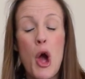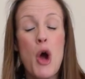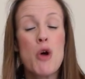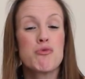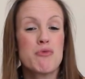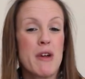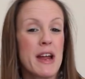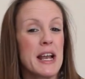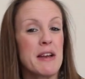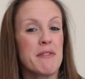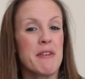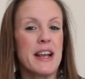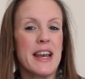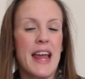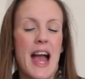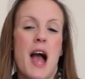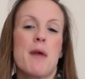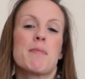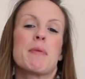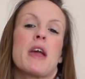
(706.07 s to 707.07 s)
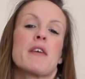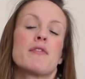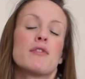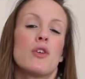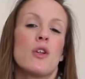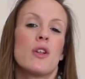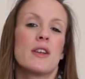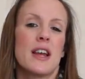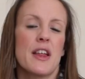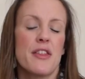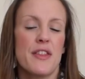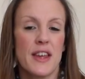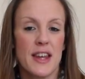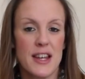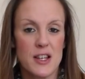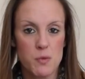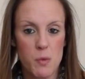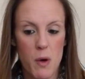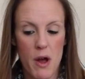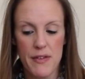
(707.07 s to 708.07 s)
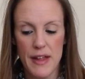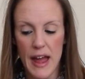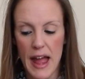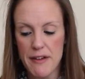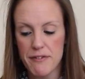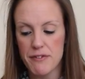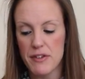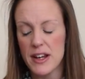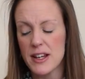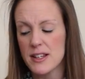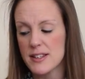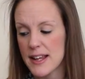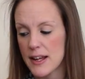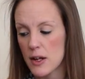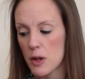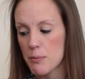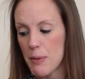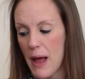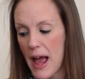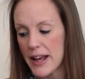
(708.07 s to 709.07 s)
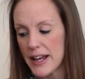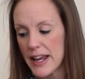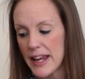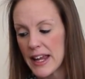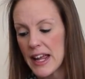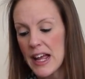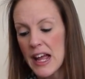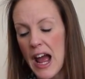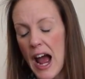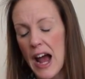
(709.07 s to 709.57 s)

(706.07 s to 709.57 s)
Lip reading: Really, really happy overall, and I think it's worth every single penny.